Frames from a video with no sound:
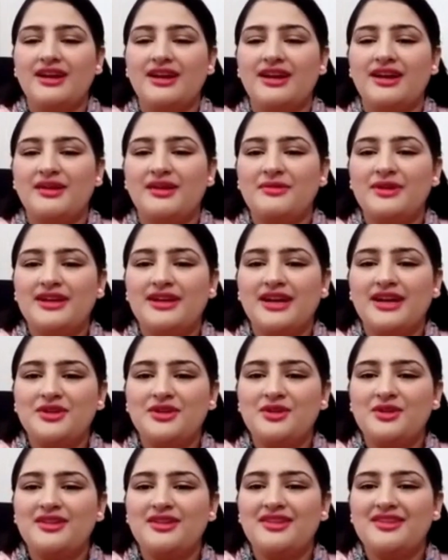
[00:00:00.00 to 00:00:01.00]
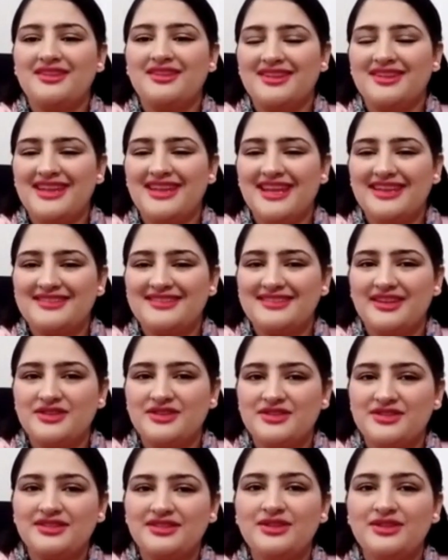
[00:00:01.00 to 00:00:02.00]
We'll continue this in the next
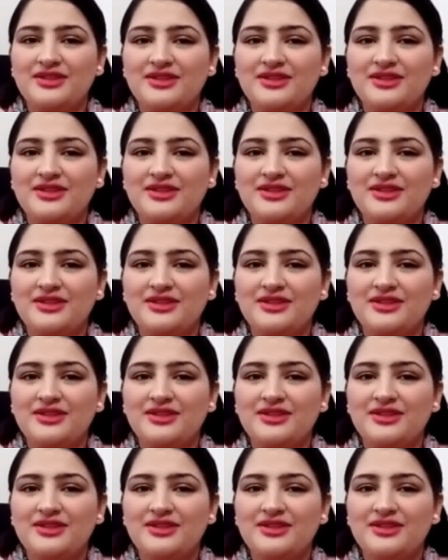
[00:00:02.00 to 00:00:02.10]
session.